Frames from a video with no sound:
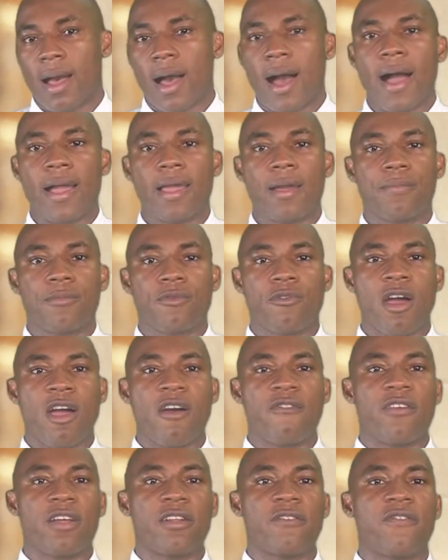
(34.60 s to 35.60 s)
I am
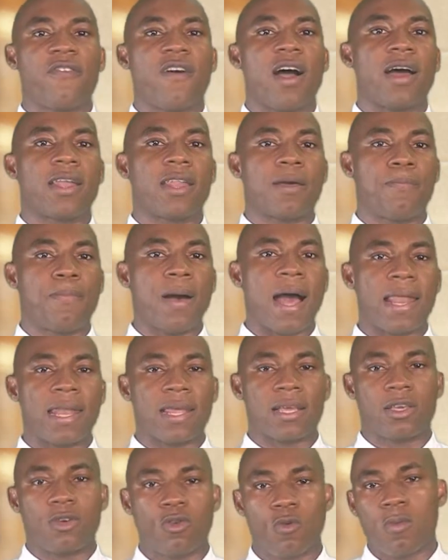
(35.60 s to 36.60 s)
Reverend Father
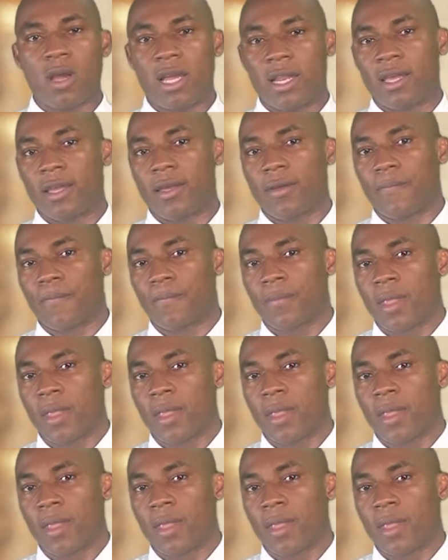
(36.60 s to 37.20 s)
Cath You Epsd.